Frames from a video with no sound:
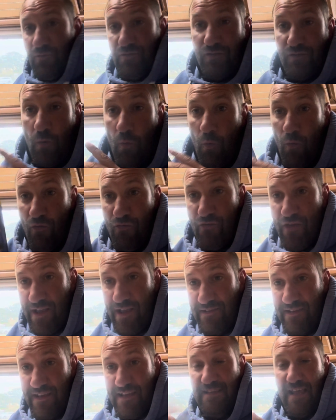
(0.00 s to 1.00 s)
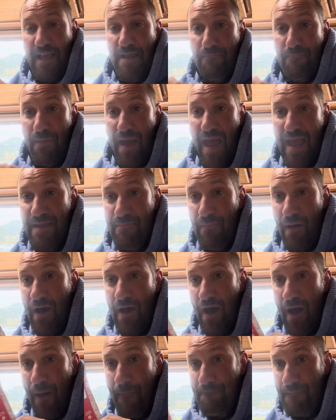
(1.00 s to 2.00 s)
school. This is a
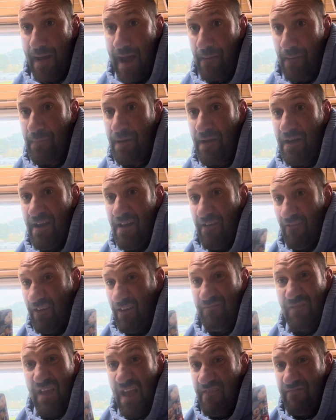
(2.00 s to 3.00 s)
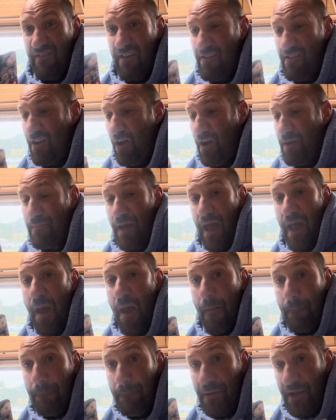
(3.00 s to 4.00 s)
paper map, right? They're a nightmare
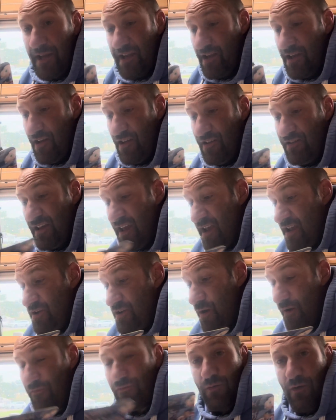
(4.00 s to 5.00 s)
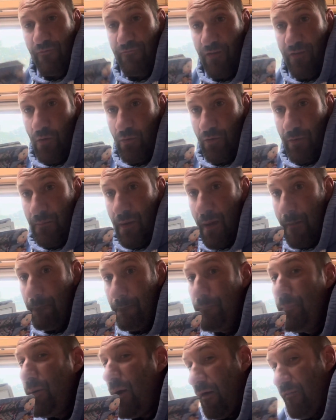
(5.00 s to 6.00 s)
because you have to unfold them,
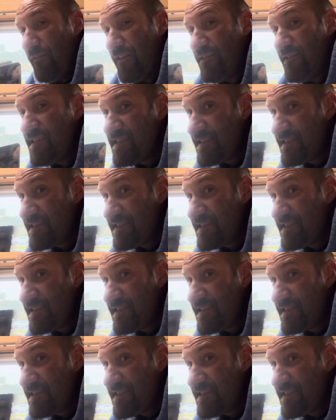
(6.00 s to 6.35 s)
but there it's